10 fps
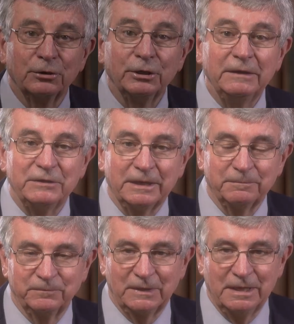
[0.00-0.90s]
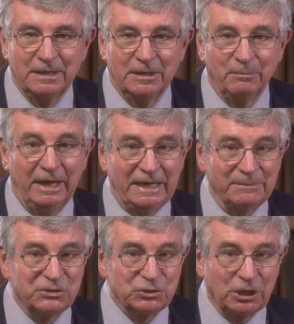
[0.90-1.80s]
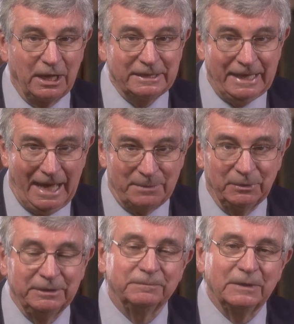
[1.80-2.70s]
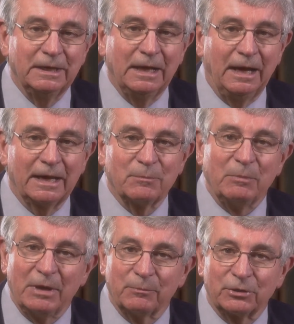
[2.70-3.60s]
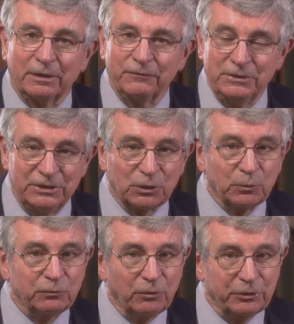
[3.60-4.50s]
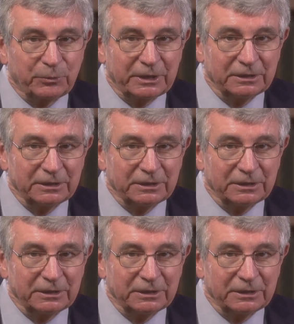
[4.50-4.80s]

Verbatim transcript: Good evening. My name is John Catman. I am a member of the Deerwood Rotary